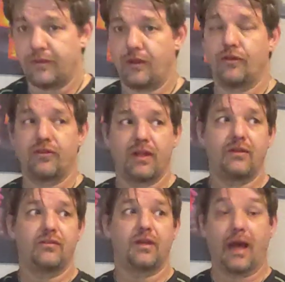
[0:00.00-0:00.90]
there's
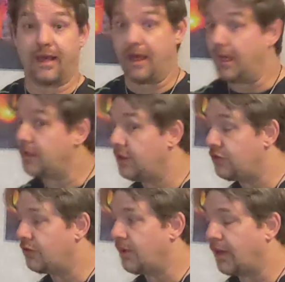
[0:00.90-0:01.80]
things that I can
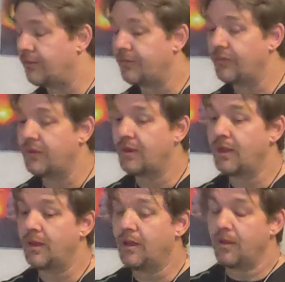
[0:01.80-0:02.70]
teach you about
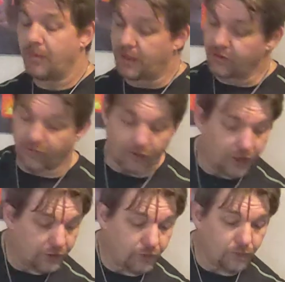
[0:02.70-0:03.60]
because I
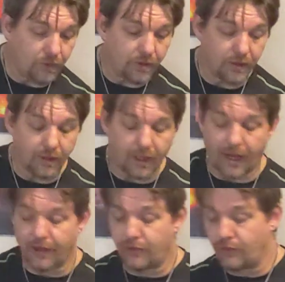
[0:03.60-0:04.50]
already do.
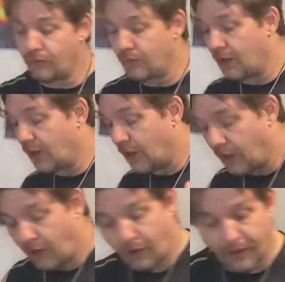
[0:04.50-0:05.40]
I do
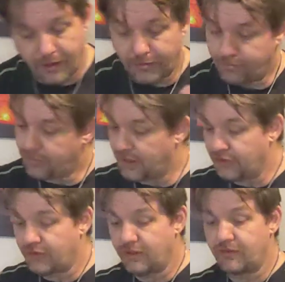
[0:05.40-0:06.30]
already
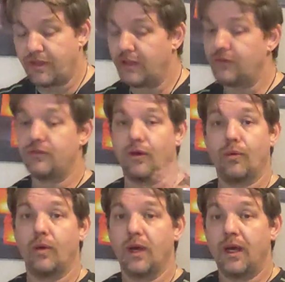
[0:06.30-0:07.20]
teach these things,
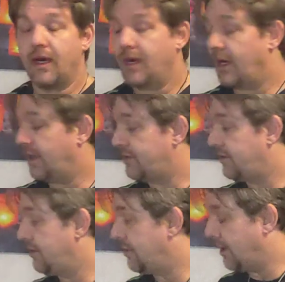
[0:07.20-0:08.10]
so
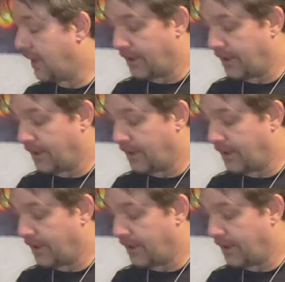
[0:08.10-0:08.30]
that's